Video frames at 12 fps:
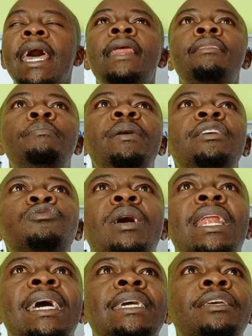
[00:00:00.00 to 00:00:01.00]
And the parents were
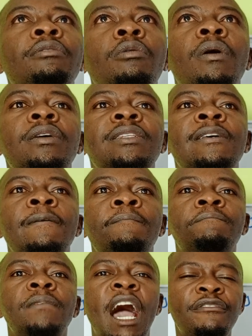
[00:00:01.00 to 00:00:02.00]
like, you know what?
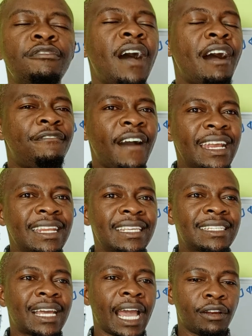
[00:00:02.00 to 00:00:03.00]
Have you ever find
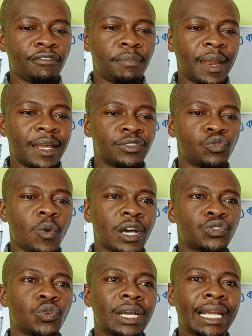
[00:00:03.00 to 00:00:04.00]
this kind of parents who are
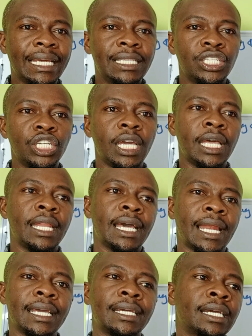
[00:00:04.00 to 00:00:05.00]
so clingy and they're
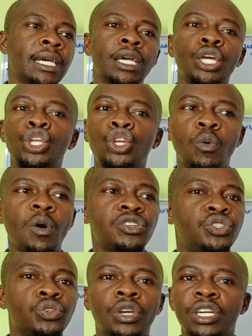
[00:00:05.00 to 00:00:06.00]
like, you know
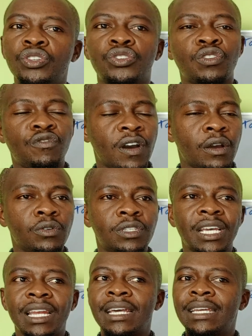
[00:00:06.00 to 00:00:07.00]
what, you get yourself a good
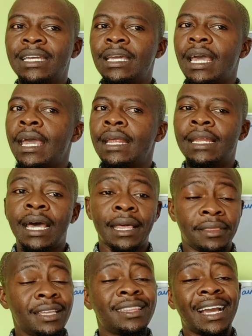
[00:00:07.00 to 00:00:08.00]
salary, and I
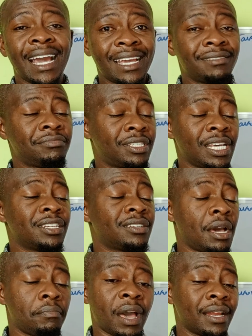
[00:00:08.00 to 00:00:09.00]
think the guy
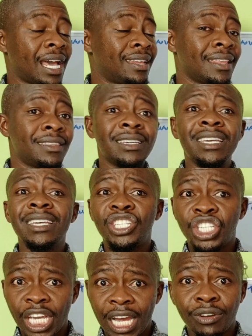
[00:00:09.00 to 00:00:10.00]
I think he
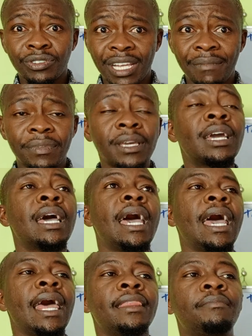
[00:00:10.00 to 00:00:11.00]
shared or something,
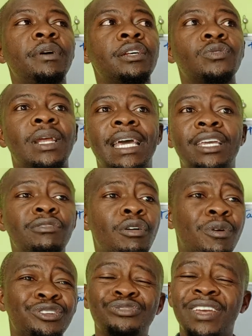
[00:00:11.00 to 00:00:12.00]
and the parents were like, you know
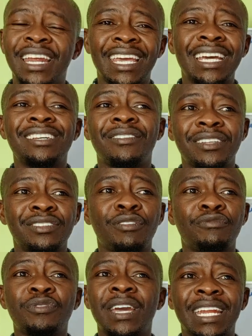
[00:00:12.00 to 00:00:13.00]
what, you can get a
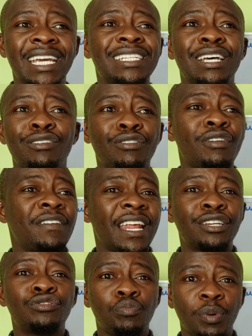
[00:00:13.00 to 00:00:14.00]
loan of
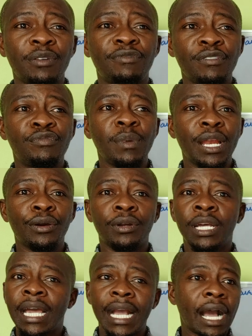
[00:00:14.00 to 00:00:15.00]
like 2.5 million,
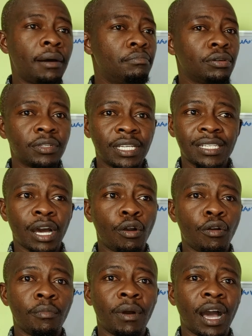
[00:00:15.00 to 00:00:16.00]
come build us a
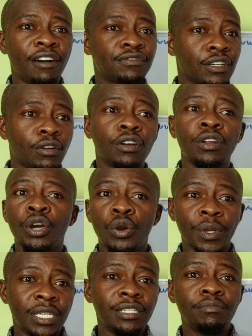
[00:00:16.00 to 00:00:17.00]
home. After all,
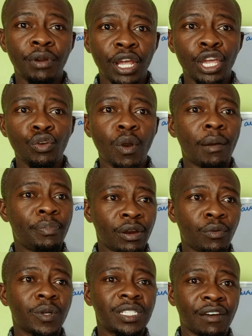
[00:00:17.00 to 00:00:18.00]
we did bring you up
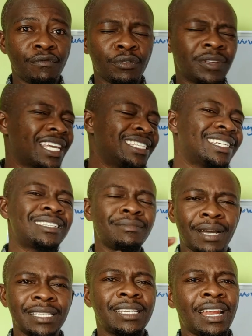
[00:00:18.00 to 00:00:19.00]
and what have you. You can just
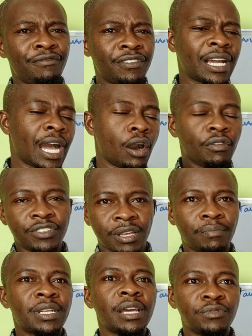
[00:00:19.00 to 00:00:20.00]
imagine in Africa how
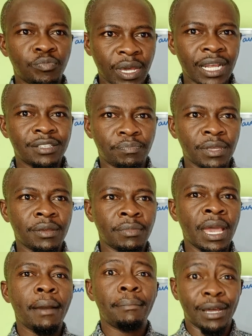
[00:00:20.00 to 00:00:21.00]
sometimes parents be
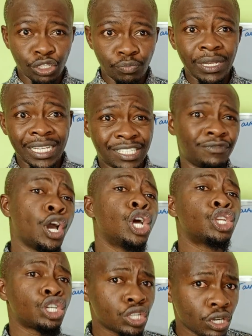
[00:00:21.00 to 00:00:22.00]
manipulative.
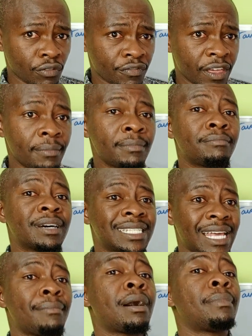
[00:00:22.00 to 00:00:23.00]
Not all of them, but
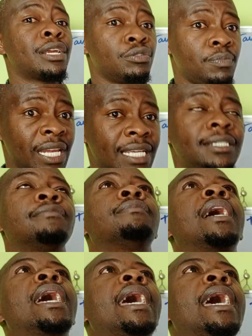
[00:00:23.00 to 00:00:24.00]
some are manipulative.
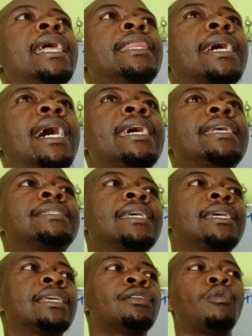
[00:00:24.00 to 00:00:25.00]
And the guy
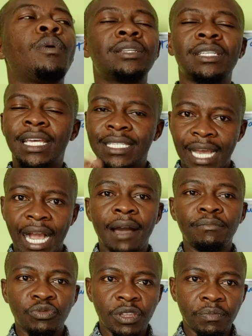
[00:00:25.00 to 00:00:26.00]
said, you know what, he
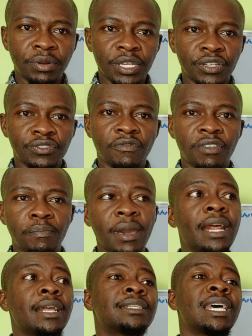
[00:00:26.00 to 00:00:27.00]
succumbed to the pressures of the
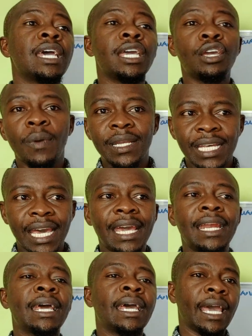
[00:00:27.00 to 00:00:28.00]
parents. He went
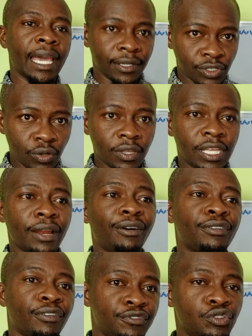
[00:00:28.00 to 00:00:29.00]
ahead and took the
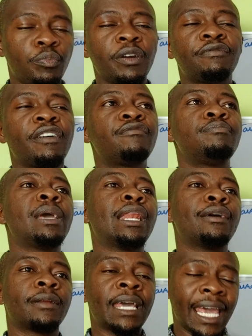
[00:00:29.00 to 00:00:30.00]
loan of 2.5
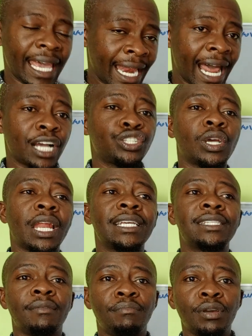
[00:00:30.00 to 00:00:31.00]
million and
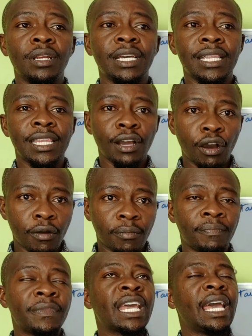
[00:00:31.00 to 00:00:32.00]
actualized the building the home.
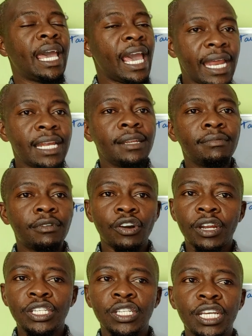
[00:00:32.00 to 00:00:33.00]
And
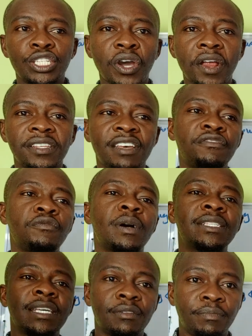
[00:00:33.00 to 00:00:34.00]
congratulations,
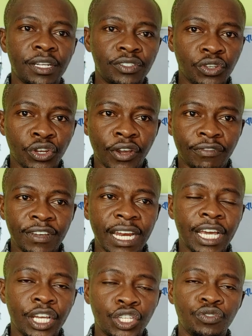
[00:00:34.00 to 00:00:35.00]
everyone celebrates you in your
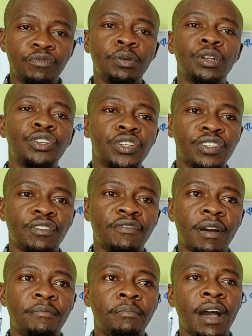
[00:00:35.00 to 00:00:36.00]
village. You've built yourself
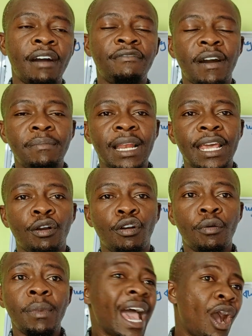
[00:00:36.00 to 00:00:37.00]
a family
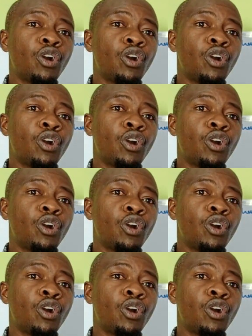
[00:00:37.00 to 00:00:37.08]
home.